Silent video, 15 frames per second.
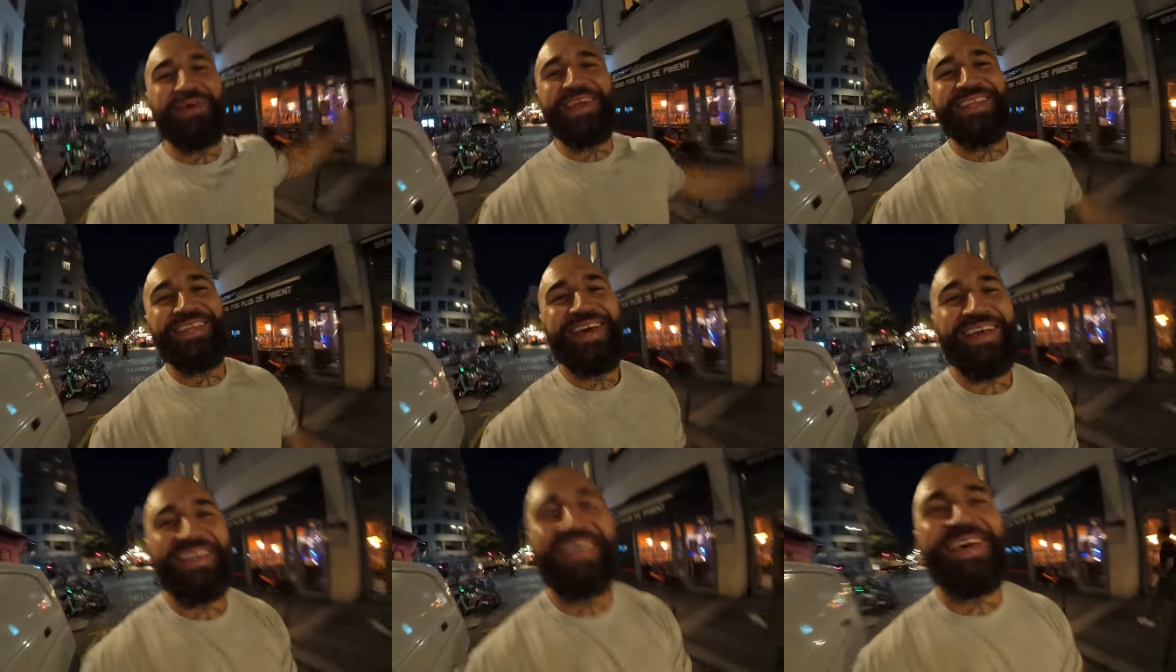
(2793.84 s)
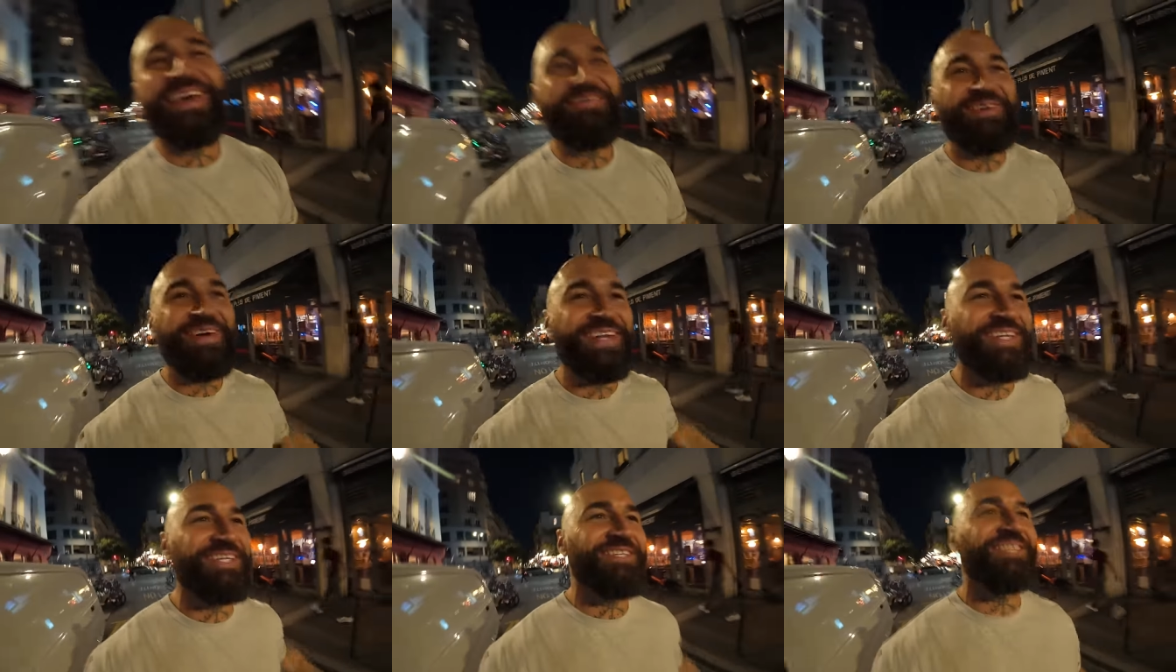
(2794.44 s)
been down there,
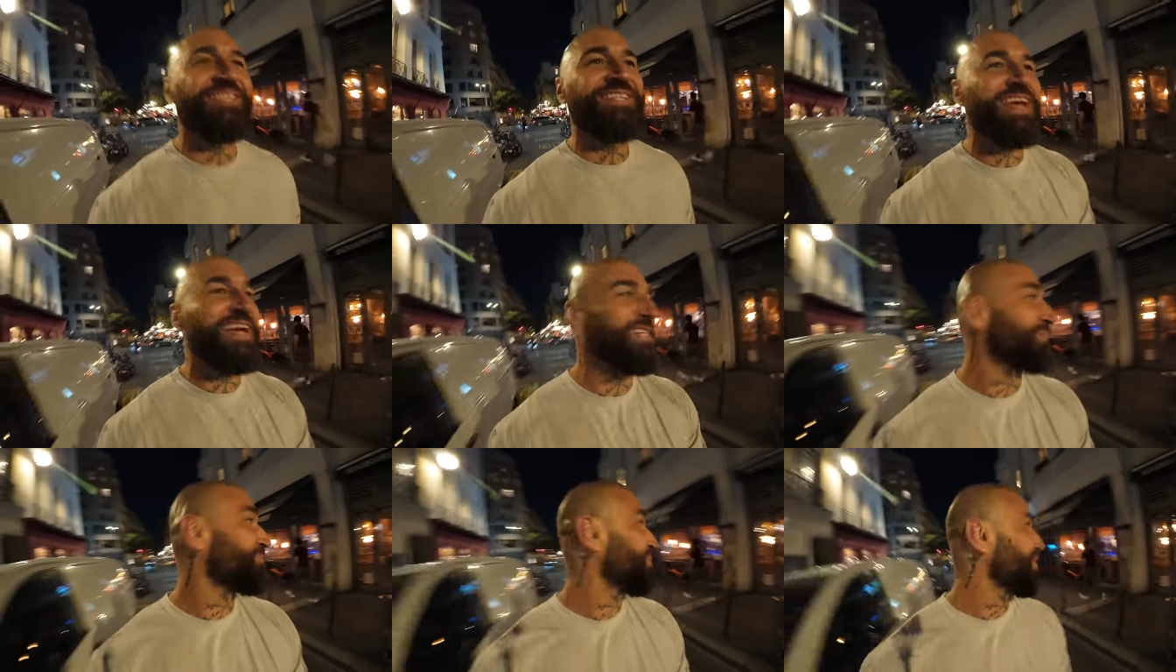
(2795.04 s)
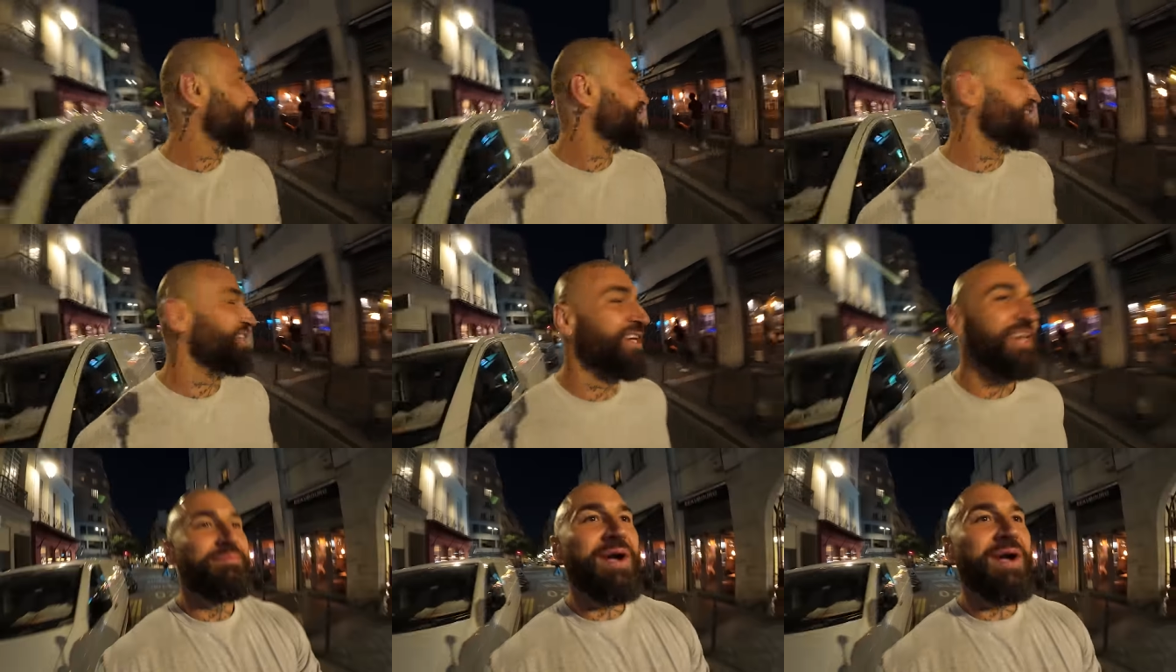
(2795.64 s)
but let's just say it's bodgy.